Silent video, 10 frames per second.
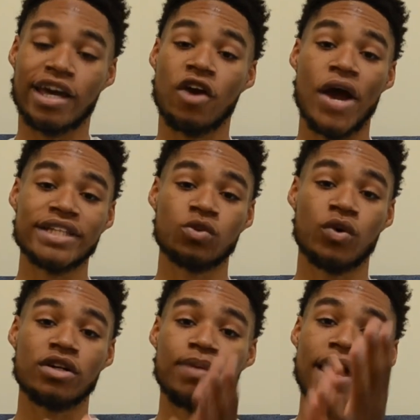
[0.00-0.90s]
congrats to
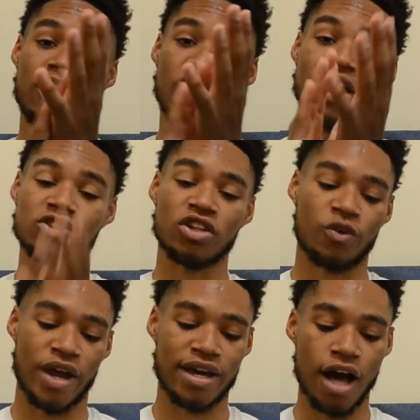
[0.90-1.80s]
Winnipeg. Congrats on the
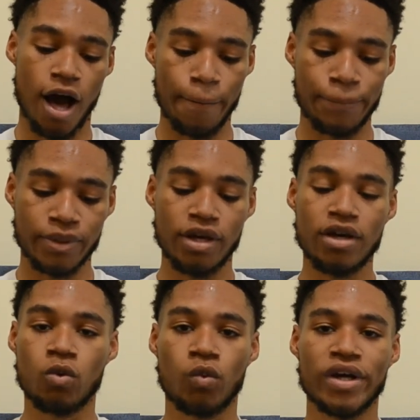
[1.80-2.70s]
Grey Cup,
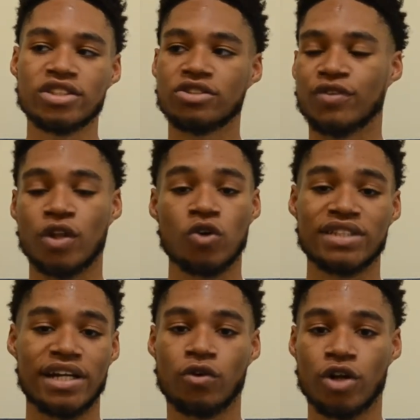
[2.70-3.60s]
which, for those
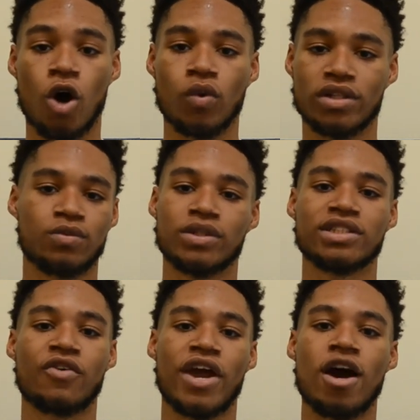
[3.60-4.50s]
that don't know, what is the
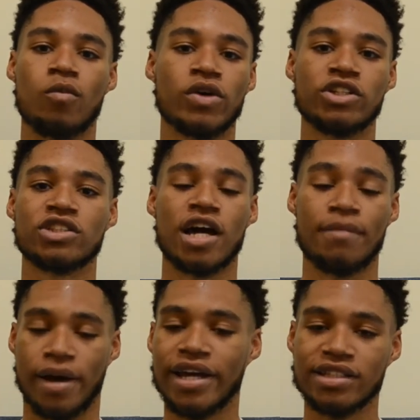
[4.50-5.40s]
Grey Cup? What are you talking
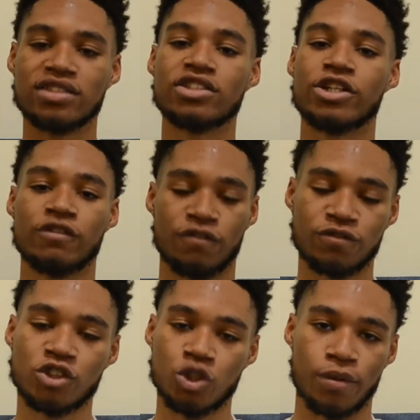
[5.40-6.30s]
about? It's their
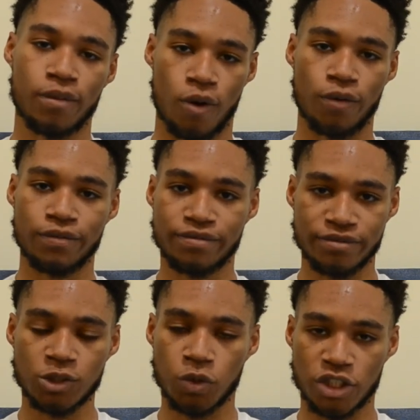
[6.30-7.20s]
Super Bowl.
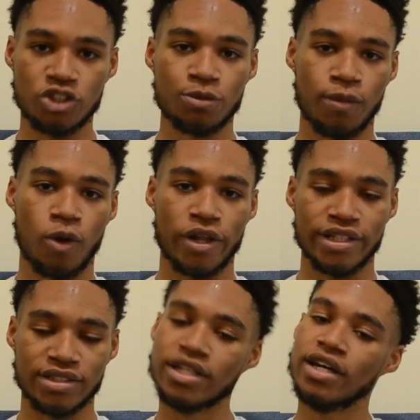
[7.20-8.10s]
It's what the Super Bowl
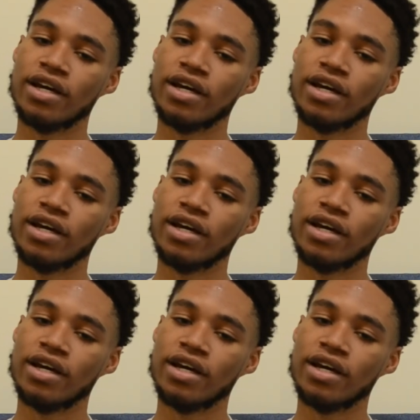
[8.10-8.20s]
is.